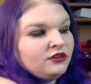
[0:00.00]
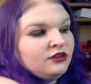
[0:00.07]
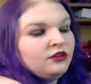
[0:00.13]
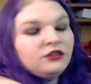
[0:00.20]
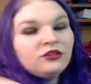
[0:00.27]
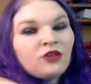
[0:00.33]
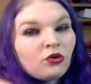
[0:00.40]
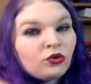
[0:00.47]

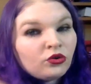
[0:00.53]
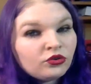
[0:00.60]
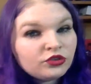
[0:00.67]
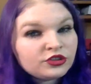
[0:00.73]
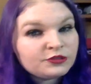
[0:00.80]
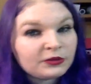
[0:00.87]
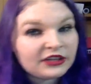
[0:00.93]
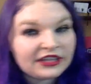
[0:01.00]
local
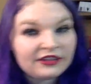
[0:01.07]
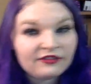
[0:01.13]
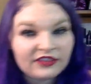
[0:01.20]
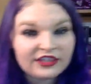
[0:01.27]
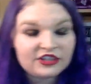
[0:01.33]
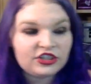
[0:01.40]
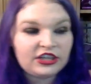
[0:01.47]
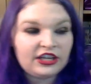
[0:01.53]
spring
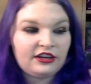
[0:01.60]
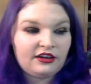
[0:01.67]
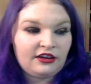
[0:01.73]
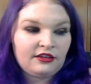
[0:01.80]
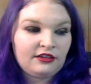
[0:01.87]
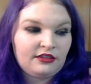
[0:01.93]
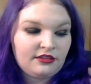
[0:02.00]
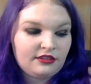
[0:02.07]

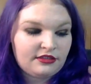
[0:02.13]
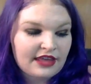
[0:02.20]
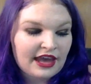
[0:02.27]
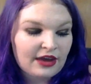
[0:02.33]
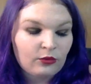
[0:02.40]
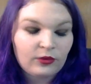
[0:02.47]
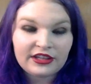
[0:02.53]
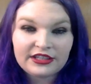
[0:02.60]
convention
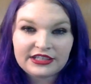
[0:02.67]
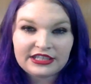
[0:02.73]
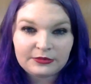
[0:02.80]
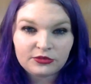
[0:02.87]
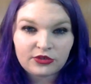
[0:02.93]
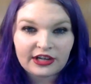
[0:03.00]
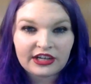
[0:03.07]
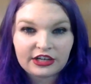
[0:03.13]
that one of the teams
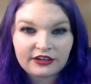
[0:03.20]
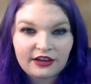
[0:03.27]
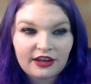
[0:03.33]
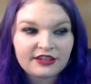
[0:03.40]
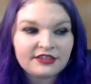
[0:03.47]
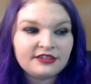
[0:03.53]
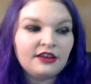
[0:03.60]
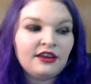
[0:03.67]
around here
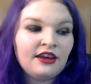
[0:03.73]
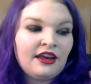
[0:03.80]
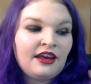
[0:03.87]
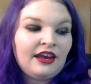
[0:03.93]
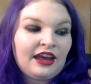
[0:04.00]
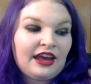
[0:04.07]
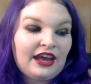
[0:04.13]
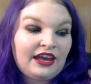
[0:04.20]
does,
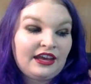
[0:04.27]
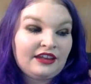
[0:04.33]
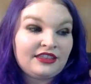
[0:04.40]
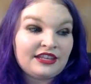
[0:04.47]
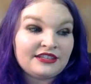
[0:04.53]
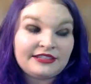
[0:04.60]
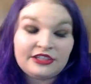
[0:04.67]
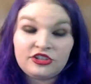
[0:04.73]
and
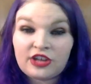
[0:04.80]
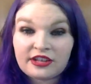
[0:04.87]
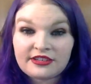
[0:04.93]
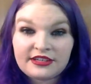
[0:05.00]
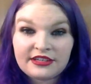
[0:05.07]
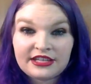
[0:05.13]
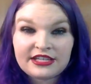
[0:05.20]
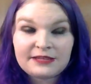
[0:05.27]
they
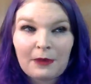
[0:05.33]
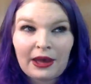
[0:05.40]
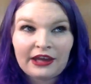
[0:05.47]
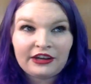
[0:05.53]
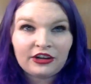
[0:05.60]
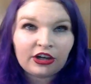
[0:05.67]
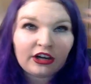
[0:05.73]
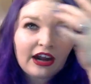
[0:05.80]
suggested this
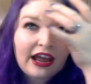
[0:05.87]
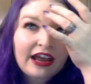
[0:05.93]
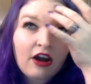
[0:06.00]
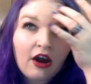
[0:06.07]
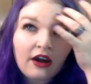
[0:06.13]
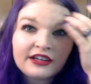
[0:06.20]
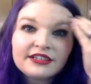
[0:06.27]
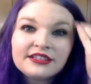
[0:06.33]
binder. And
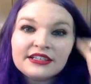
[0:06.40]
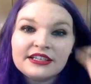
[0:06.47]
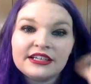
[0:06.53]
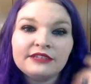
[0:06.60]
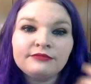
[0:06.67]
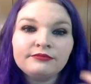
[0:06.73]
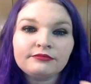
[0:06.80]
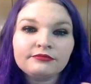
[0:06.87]
honestly,
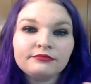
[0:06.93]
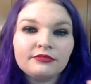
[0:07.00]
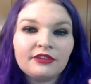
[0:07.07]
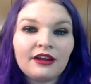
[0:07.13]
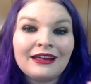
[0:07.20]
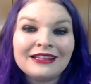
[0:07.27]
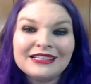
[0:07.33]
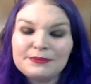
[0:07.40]

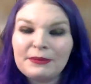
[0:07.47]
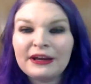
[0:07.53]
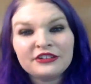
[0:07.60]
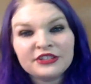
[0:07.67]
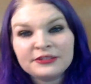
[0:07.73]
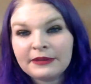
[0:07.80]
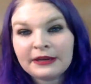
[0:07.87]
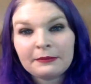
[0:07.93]
this
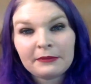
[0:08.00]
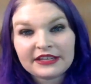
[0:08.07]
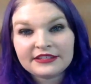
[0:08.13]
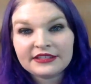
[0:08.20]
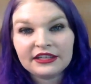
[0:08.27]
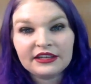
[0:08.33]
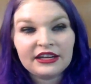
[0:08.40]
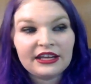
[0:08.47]
binder's been
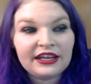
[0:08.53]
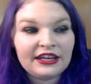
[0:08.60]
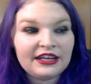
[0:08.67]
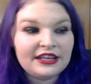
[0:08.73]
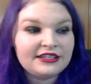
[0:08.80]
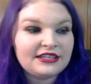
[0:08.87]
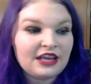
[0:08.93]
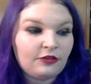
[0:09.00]
amazing. It
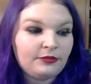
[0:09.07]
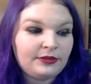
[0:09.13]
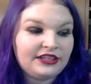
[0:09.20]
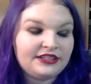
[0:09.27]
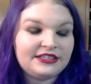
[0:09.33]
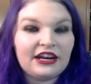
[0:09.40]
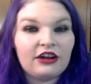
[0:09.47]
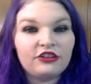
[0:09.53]
has helped me
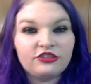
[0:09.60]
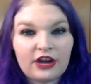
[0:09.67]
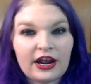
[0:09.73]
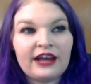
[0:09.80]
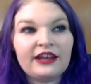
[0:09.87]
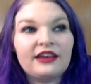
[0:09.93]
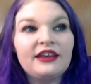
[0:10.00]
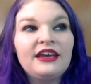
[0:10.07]
stay on
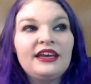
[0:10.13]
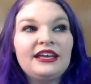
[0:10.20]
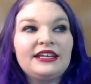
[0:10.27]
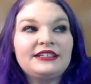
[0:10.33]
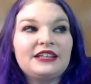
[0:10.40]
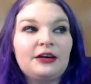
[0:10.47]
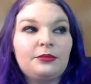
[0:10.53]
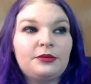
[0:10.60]
track.
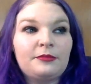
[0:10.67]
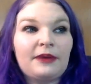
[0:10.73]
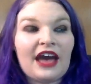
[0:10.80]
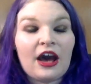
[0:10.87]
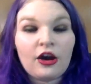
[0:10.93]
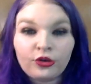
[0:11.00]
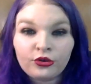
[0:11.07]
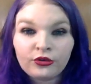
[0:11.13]
It's helped my
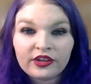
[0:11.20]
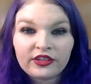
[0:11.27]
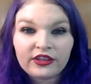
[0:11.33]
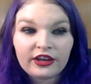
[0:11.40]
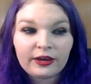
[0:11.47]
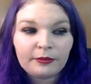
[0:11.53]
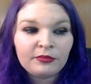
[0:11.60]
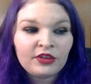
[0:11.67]

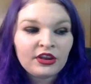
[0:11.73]
algorithm.